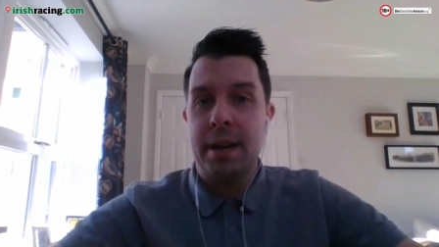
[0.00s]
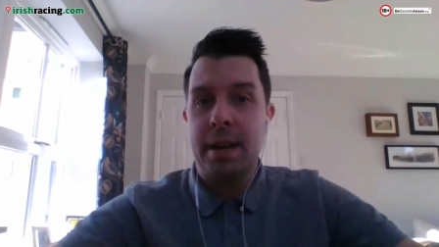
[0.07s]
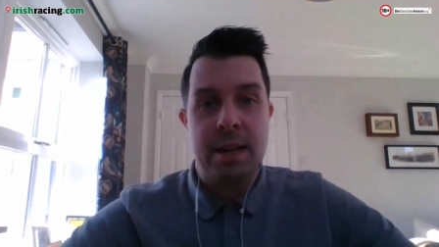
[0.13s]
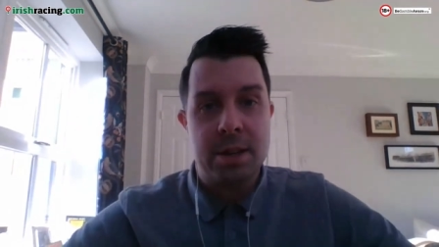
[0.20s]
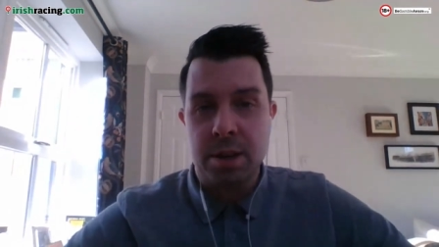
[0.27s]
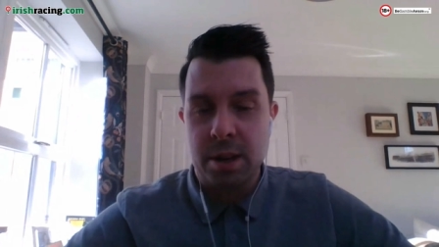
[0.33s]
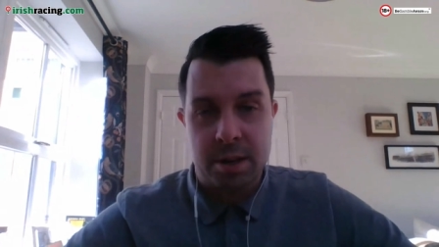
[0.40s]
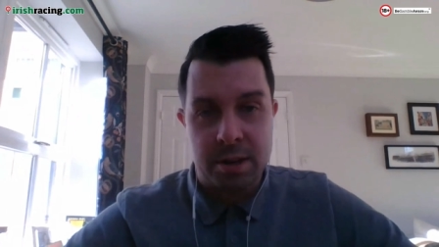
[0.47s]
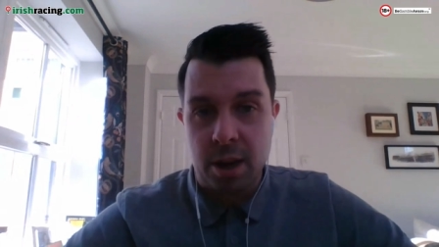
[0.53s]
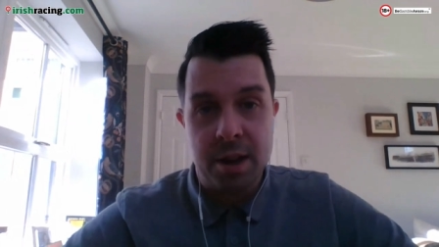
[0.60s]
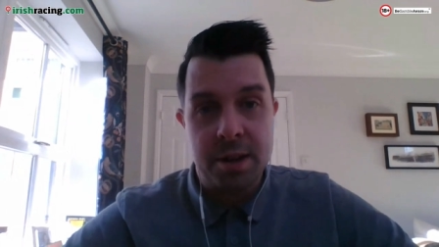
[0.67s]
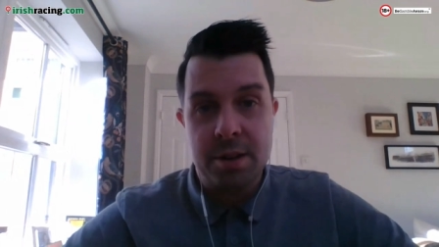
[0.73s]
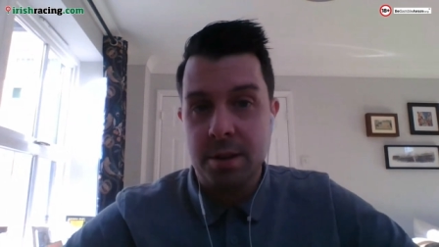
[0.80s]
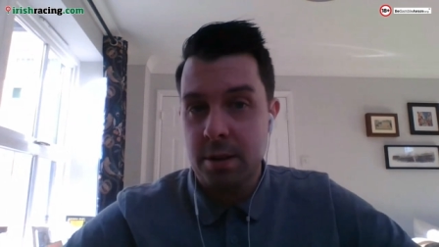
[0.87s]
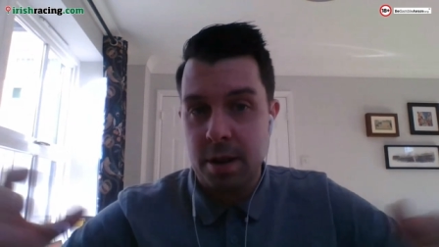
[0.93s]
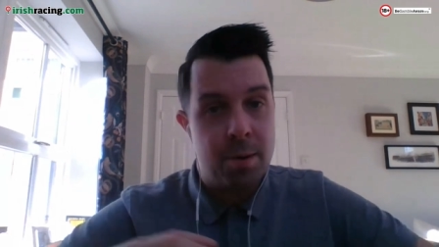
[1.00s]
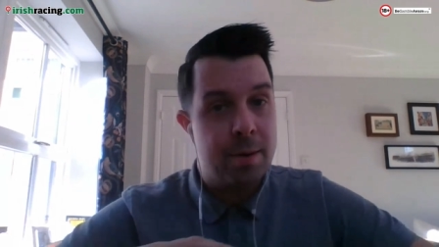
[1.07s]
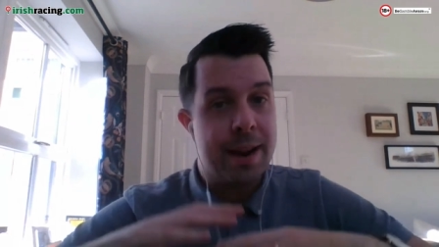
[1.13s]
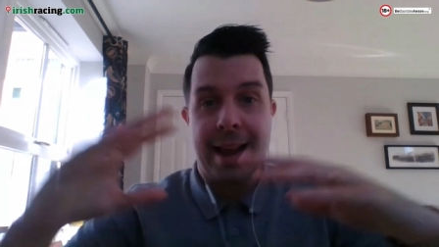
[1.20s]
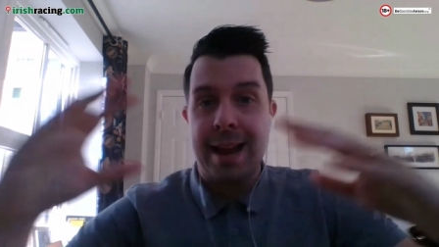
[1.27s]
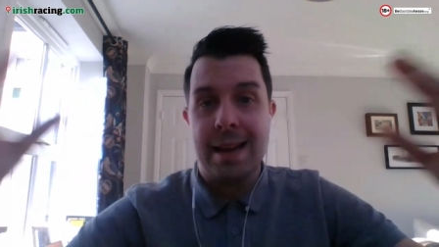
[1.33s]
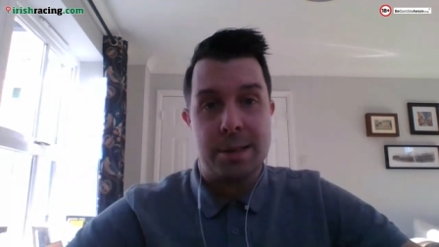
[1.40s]
money's a dud. No
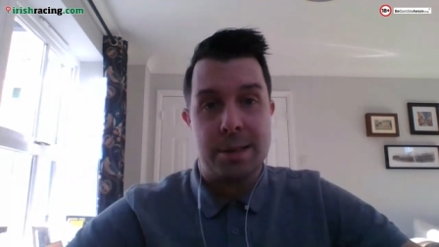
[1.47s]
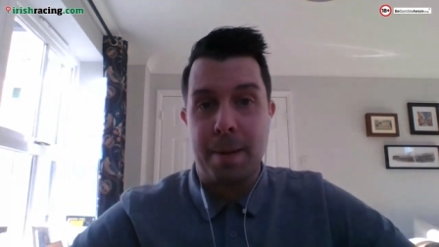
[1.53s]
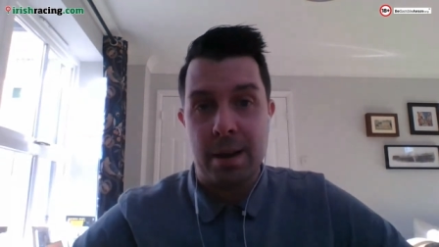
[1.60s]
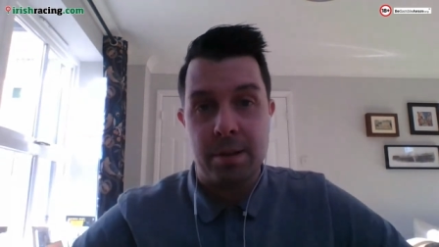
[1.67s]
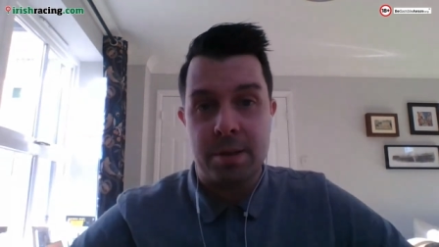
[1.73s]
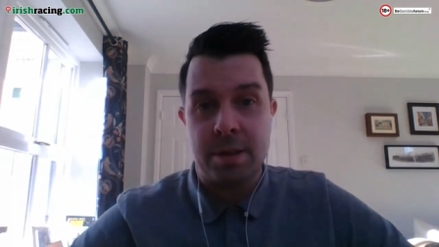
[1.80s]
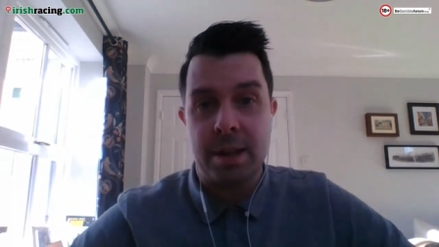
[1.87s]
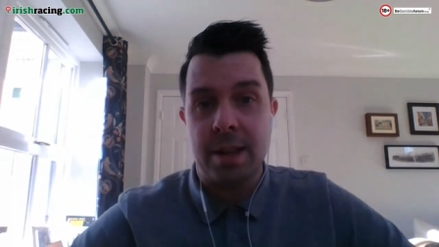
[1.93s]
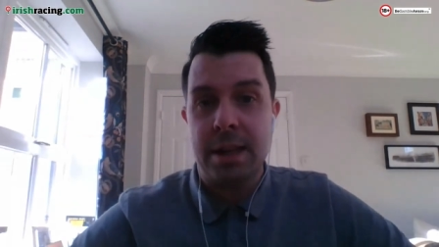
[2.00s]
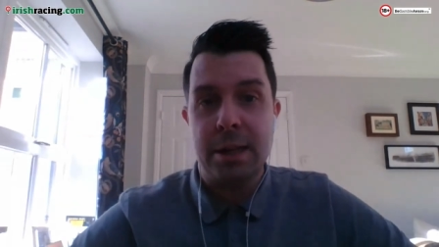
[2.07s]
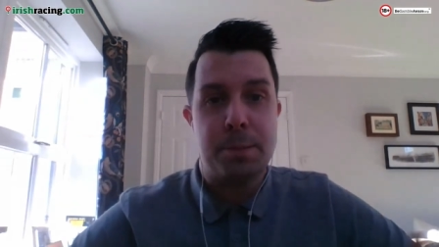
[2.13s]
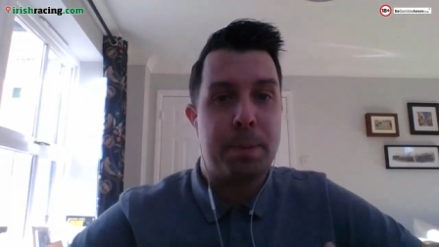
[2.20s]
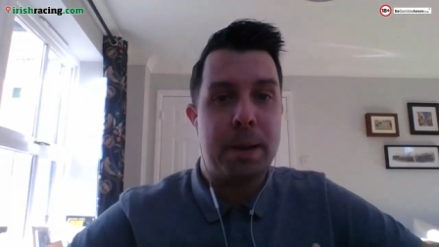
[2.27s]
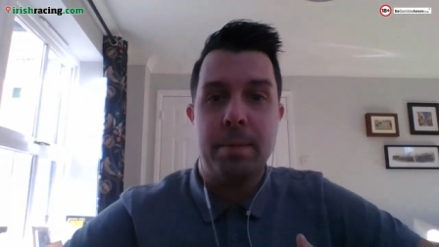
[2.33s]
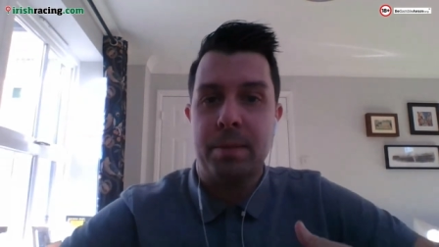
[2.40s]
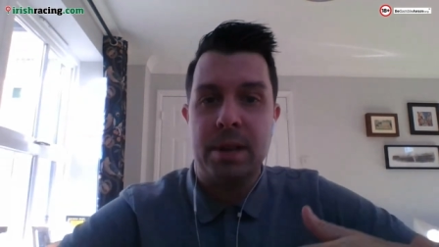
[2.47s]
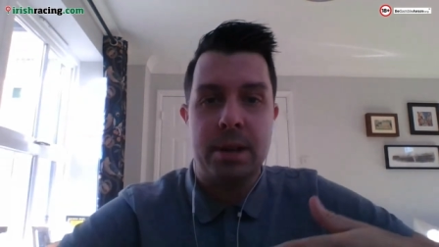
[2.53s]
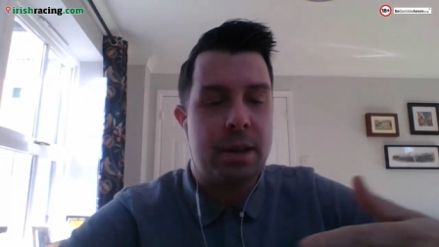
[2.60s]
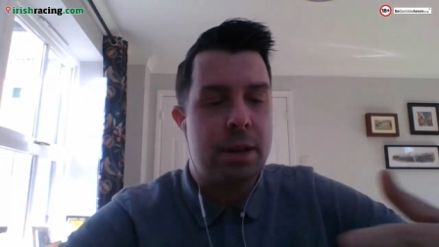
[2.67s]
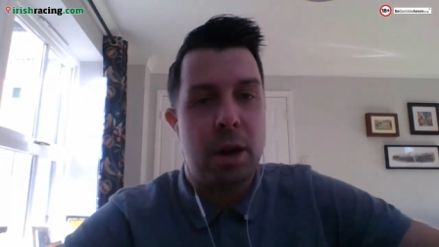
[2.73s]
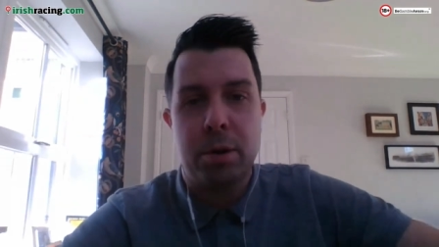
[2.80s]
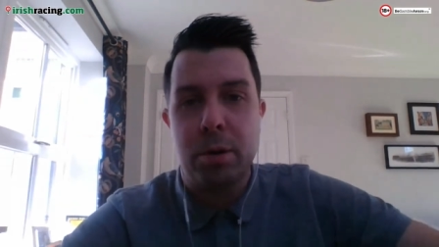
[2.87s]
one cares about it. These people,
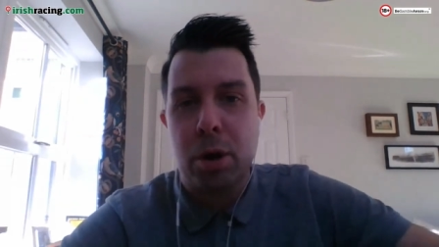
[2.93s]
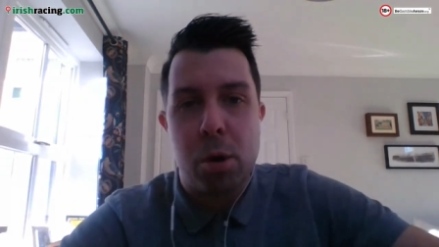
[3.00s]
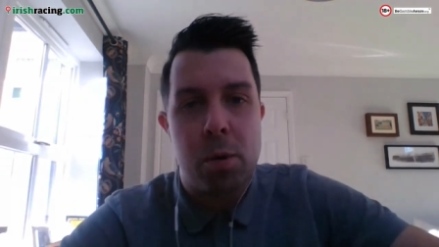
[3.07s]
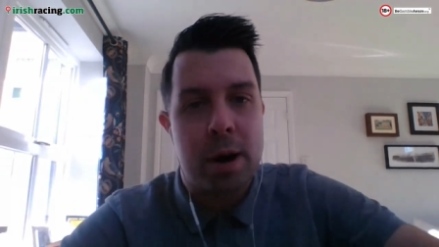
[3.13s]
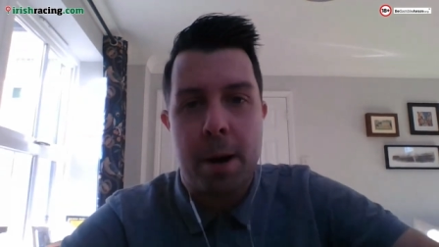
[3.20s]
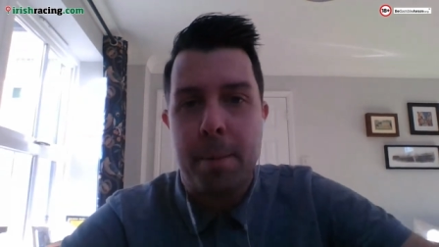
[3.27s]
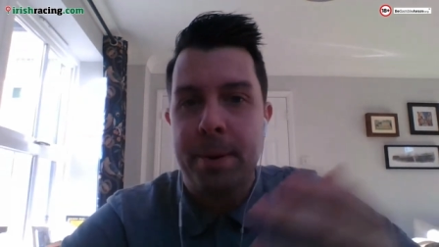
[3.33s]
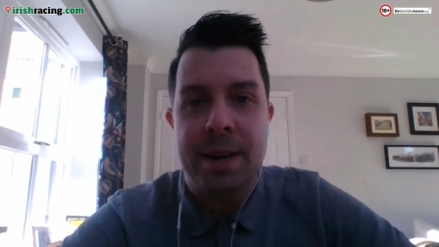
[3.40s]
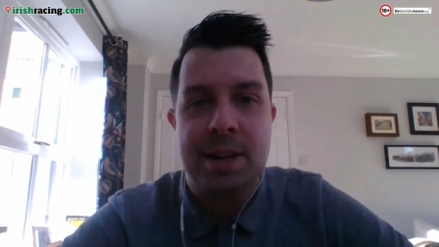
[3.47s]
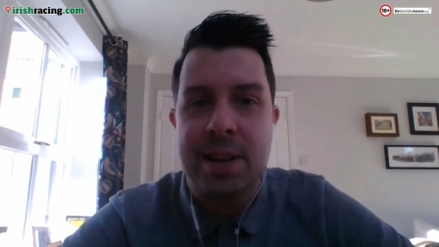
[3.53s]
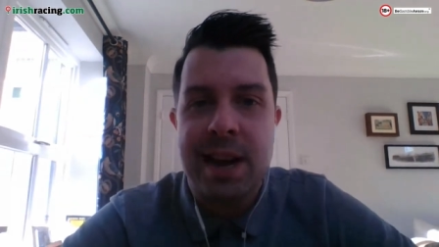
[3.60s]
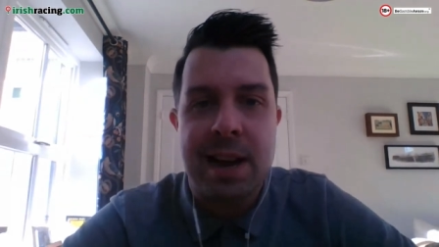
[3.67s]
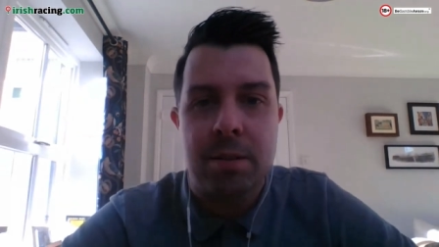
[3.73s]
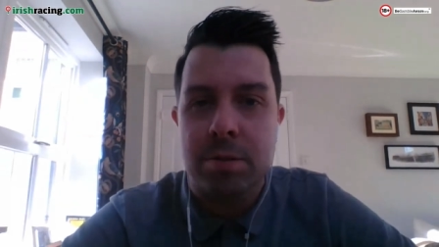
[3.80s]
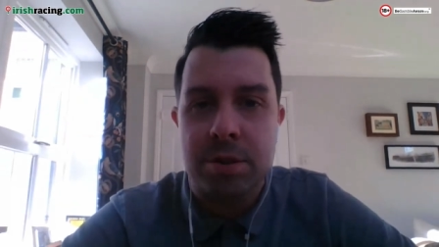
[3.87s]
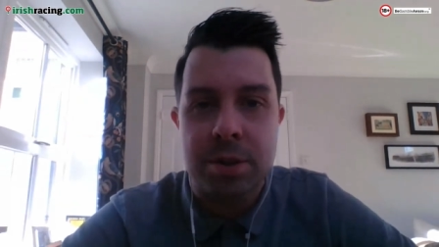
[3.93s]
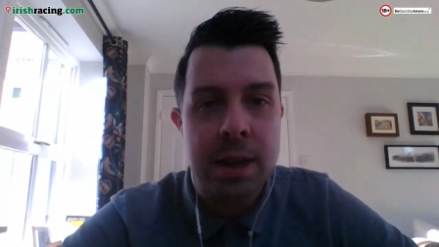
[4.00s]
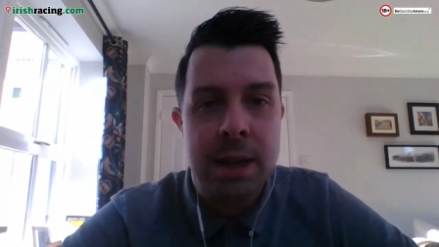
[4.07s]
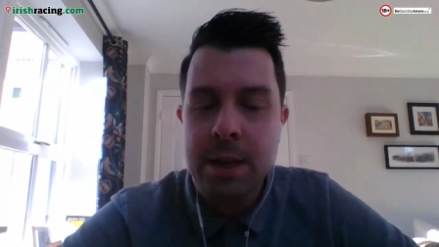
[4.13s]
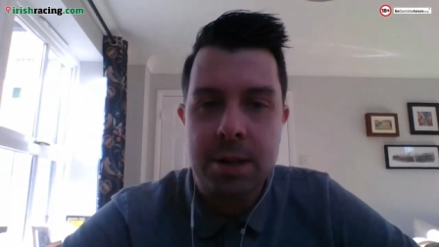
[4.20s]
you know, you go on Company's House.